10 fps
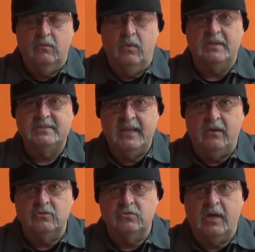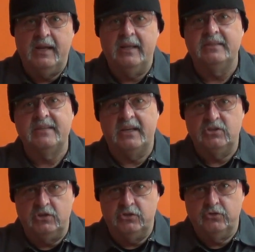what sounds right is
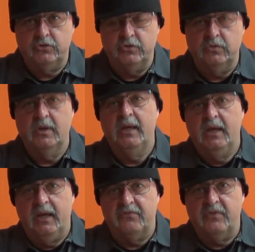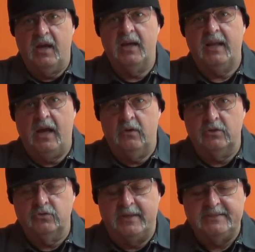actually true. If not, I'll
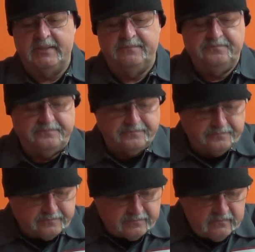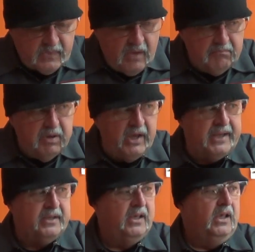address it.
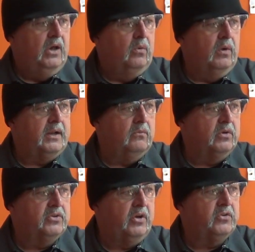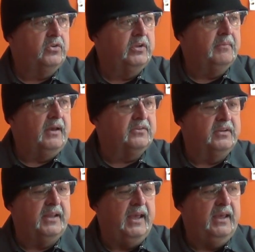But what I want to talk to you about
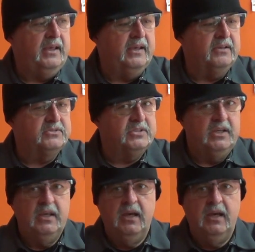today is